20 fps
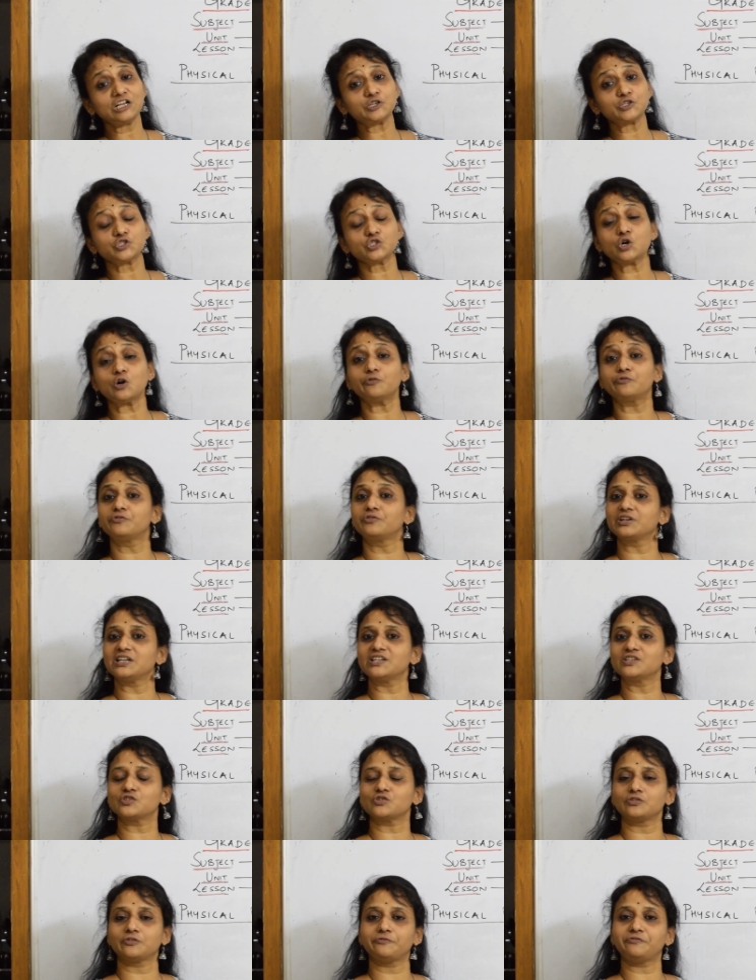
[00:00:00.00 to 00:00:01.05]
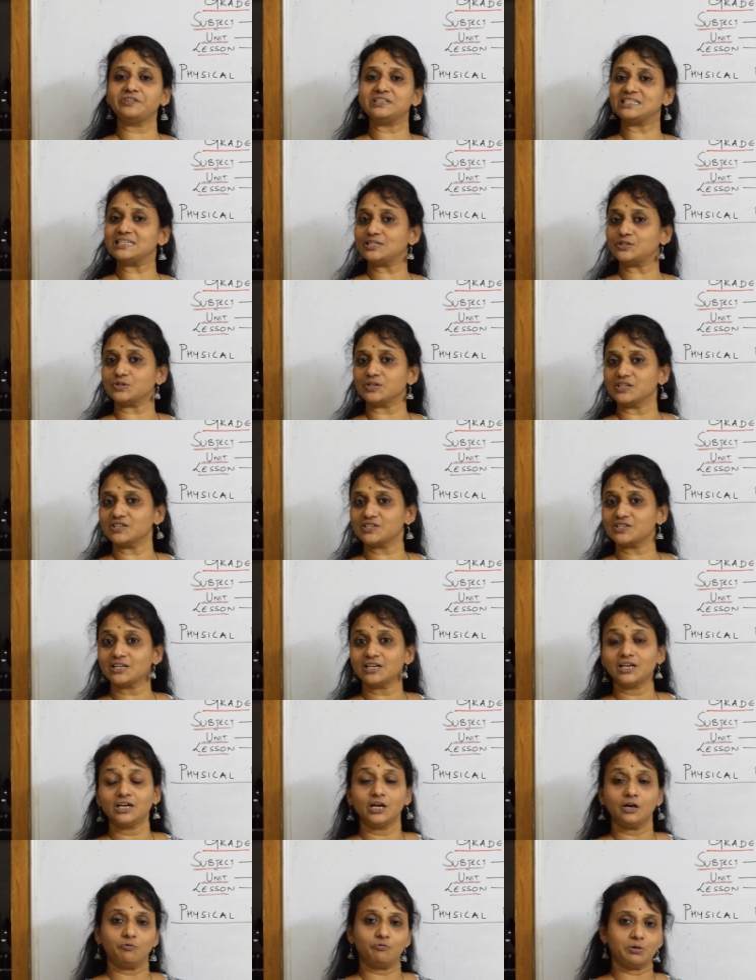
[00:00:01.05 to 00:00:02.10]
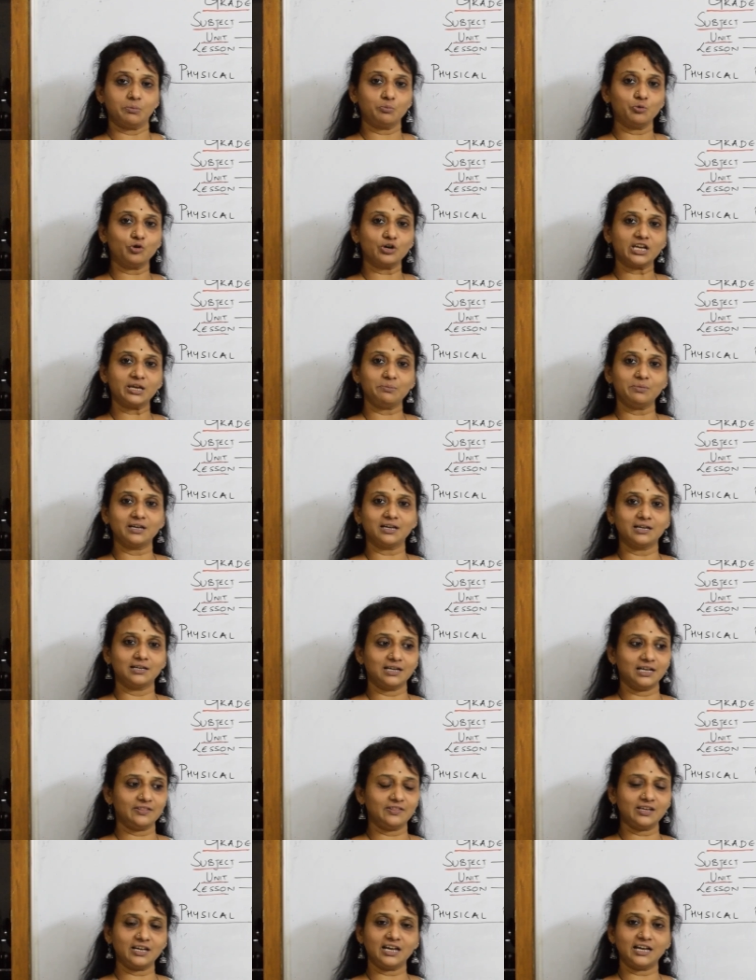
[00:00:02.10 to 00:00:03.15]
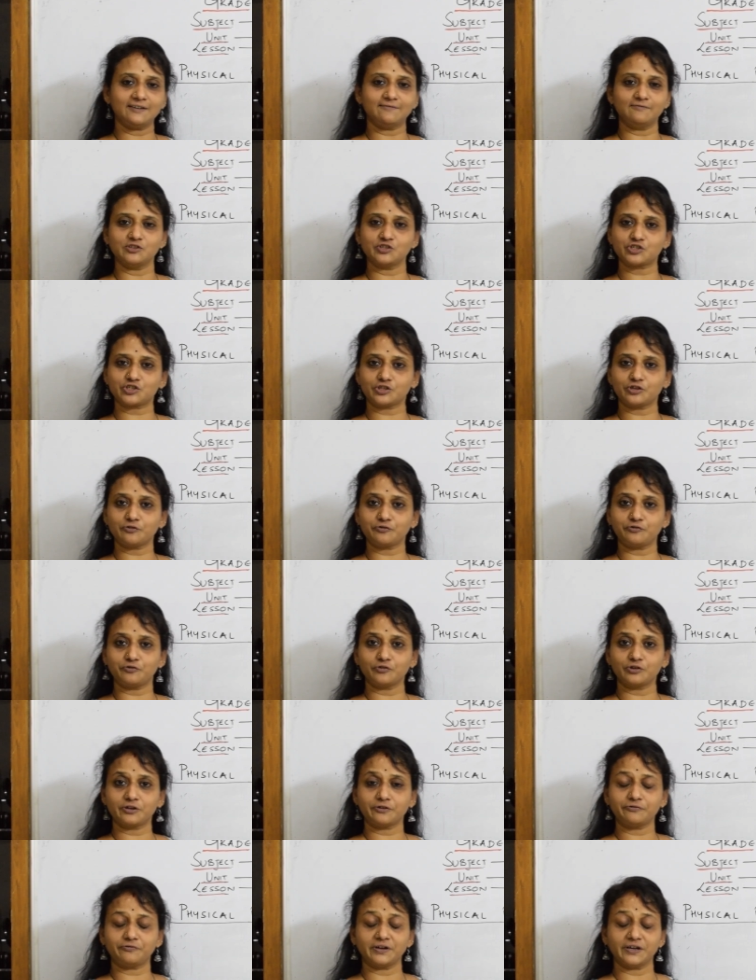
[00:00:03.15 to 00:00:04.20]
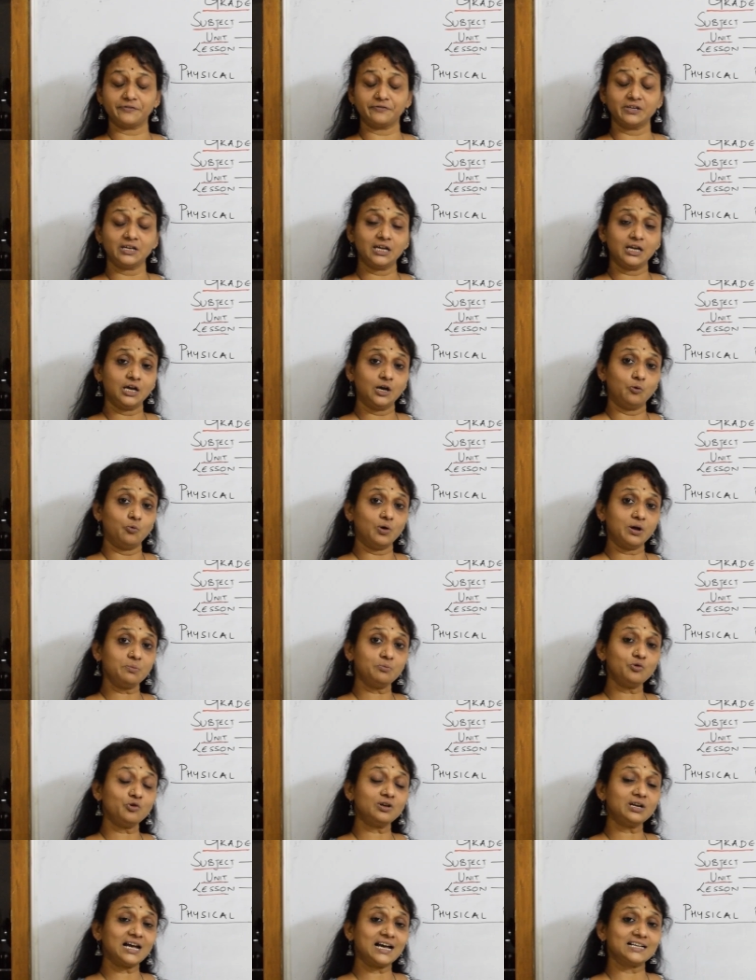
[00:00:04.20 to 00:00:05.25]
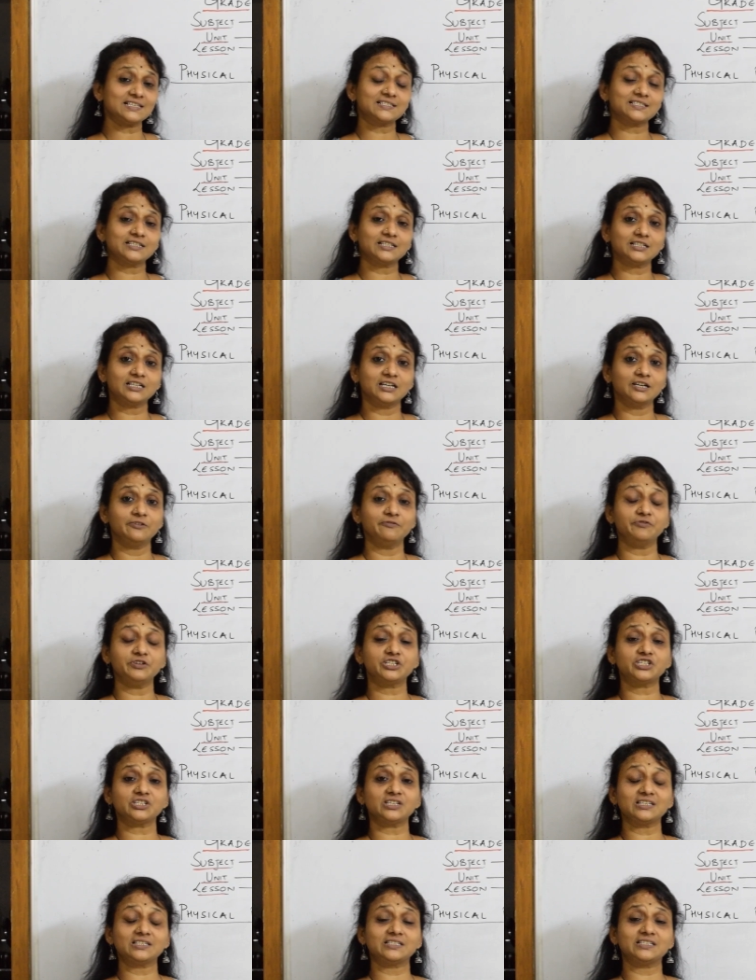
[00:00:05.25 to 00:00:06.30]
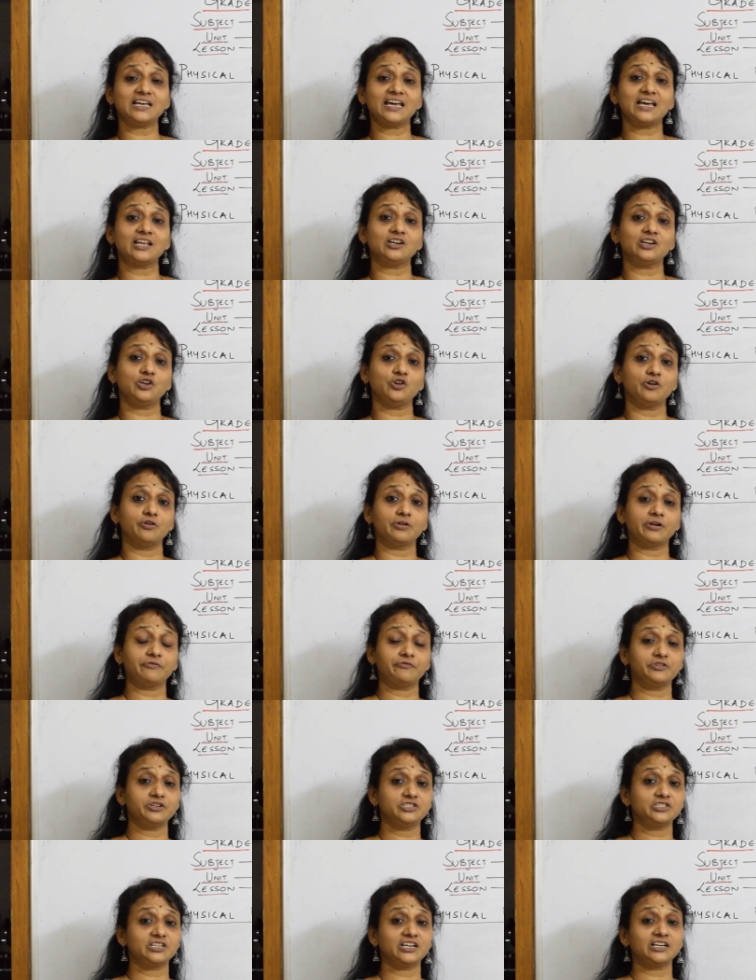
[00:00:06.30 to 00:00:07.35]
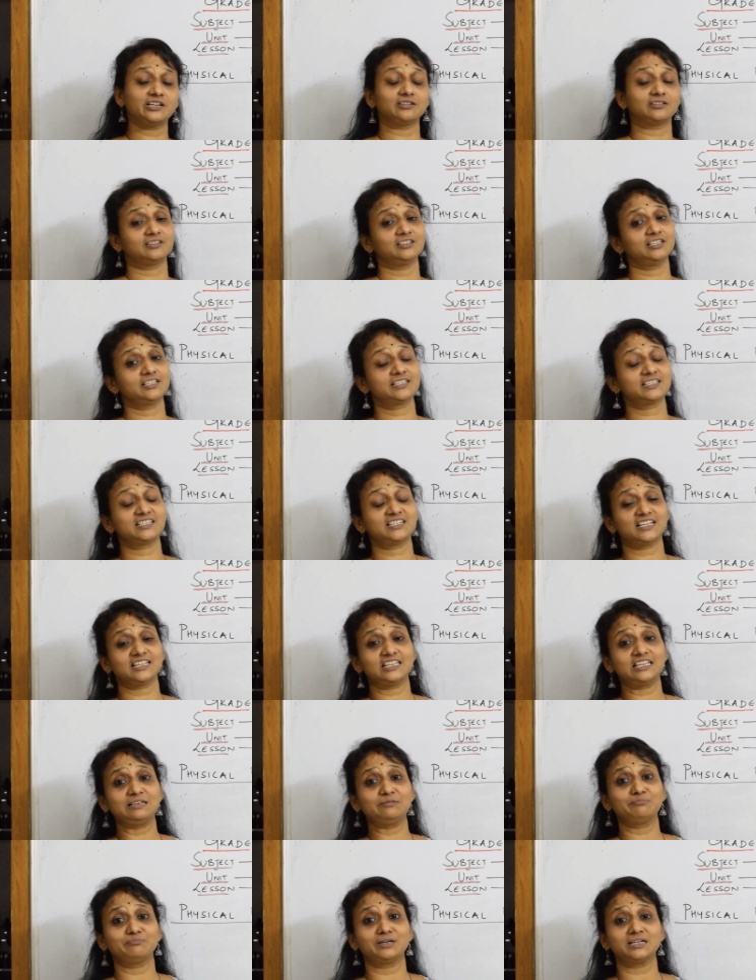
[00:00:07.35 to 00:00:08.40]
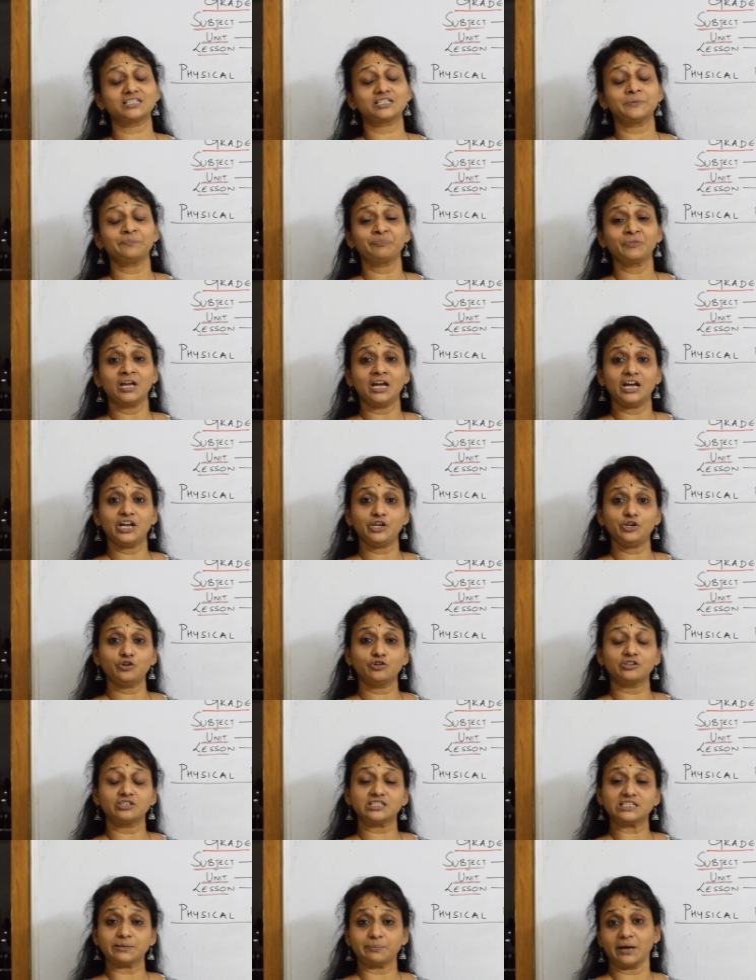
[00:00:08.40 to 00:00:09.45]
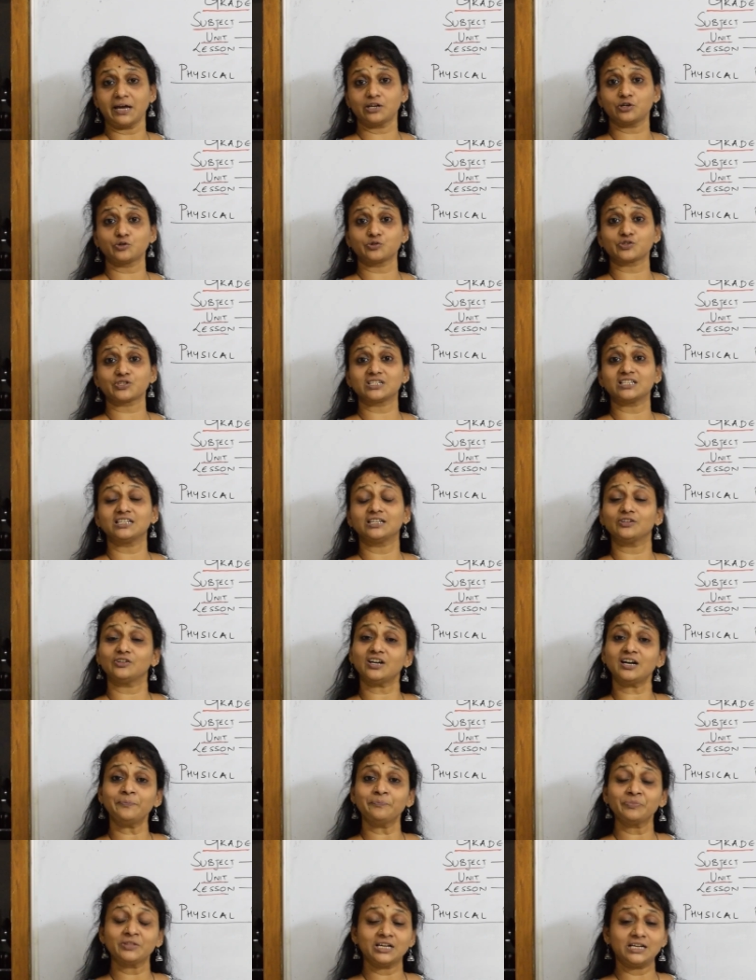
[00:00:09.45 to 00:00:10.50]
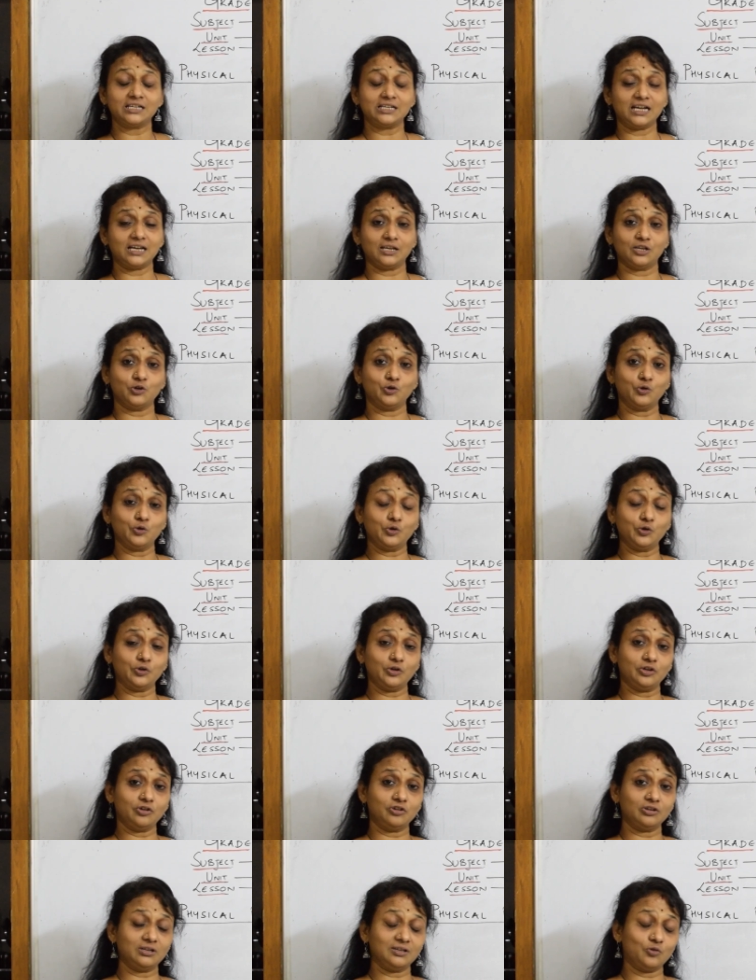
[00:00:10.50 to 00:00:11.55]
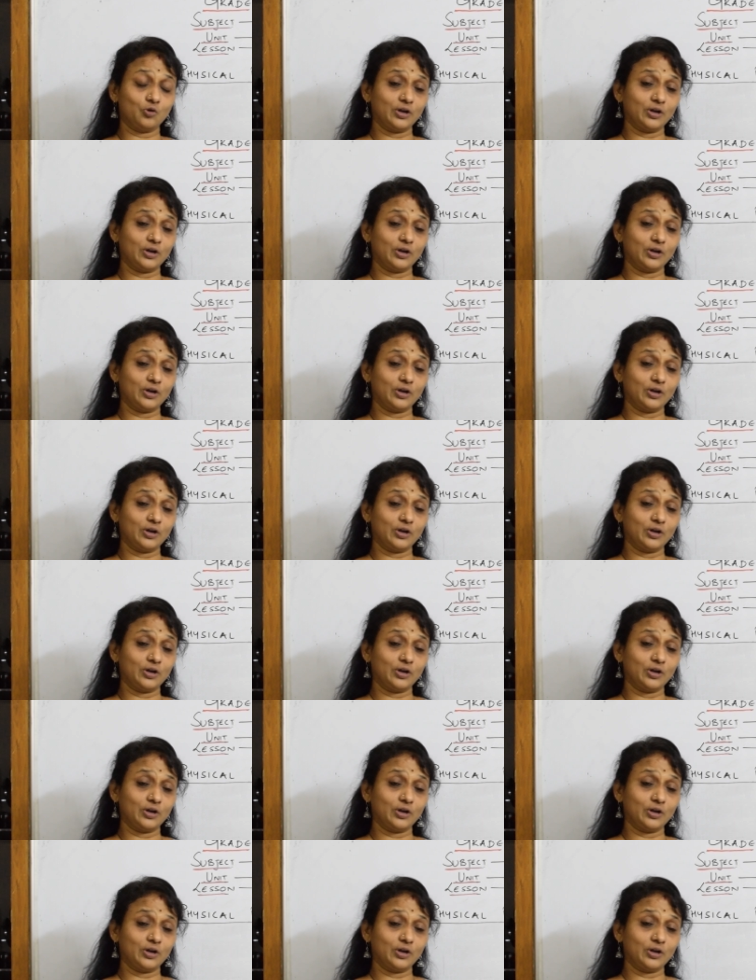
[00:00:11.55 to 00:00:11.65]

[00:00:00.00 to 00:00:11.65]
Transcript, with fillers: soft drinks or the fizzy drinks one more chemical i think i have listed of four or five one more acid which is there in your refrigerator it's nothing but in your tomatoes yeah Ta your, your,